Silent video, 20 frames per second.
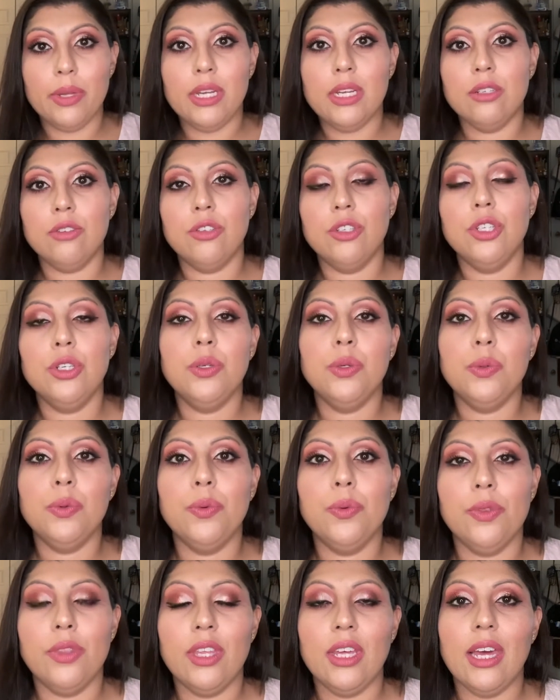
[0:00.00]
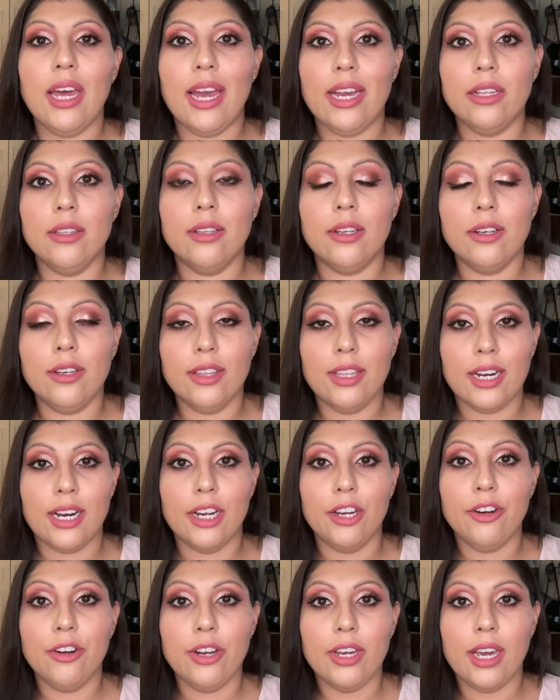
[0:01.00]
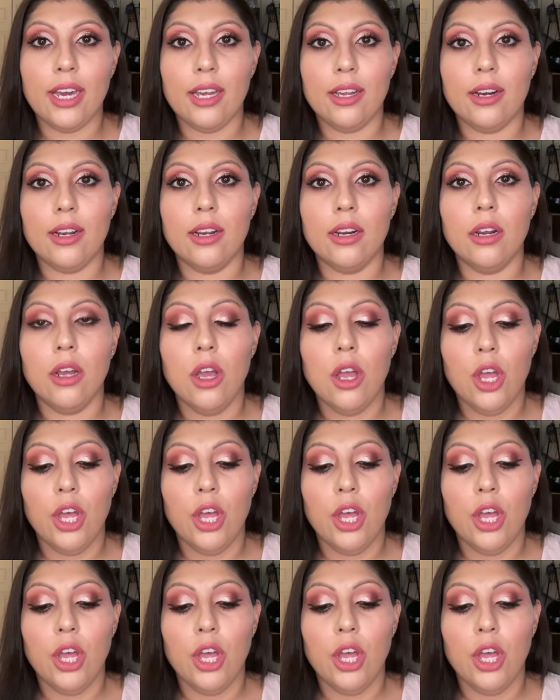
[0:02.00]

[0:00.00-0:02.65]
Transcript: into the eye look that I created